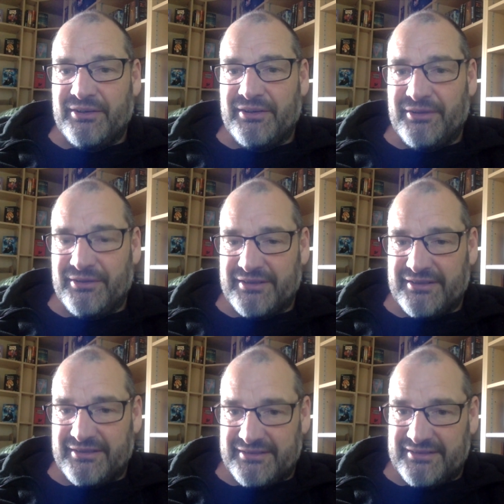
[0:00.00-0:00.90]
all
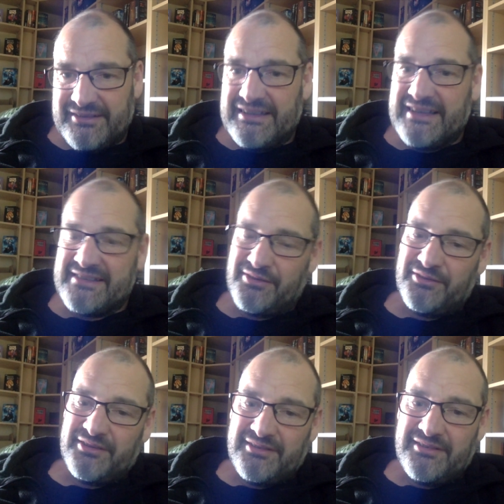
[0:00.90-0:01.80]
the, the legs on,
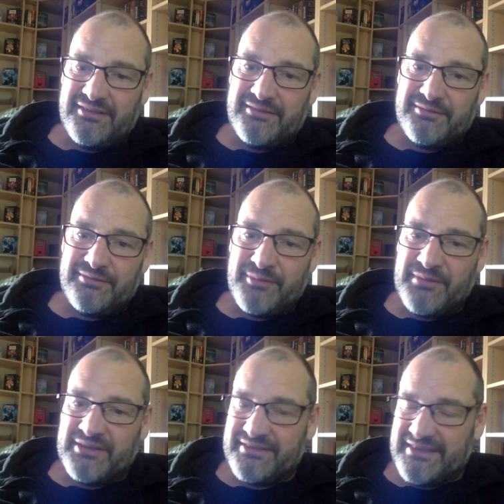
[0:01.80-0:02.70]
from
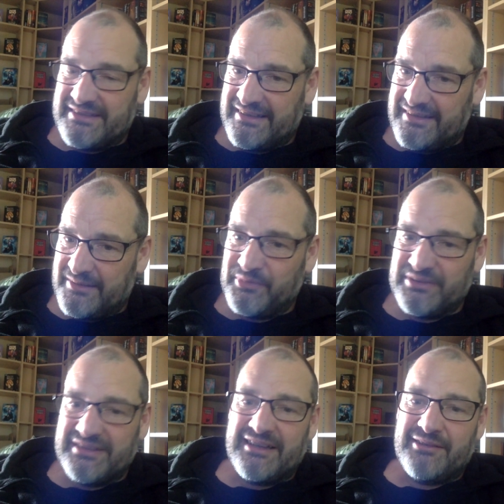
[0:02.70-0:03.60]
under it and I put
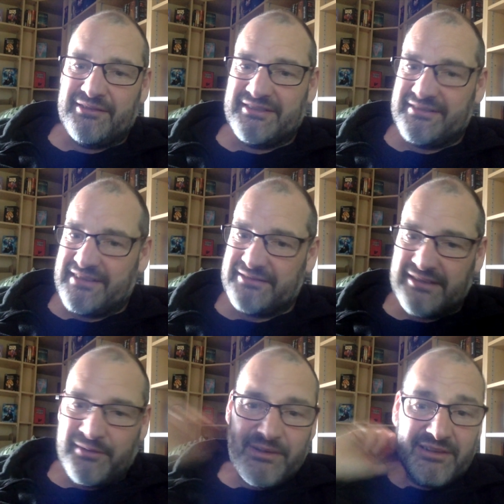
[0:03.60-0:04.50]
it down on the ground.
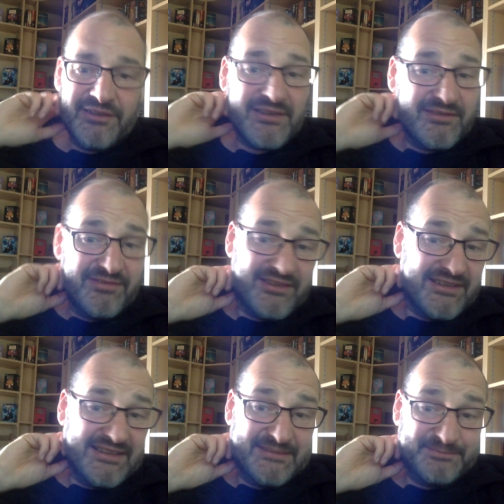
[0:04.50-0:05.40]
And we're looking for
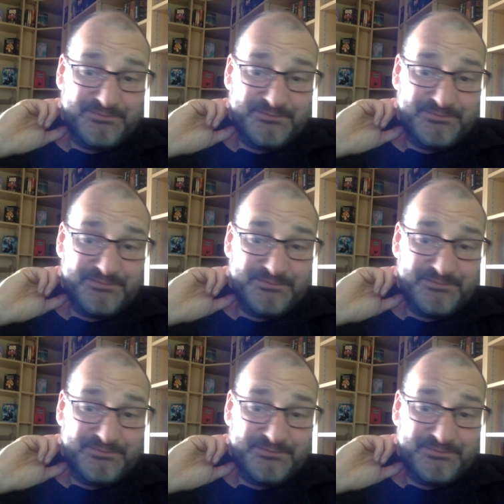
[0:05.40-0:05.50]
the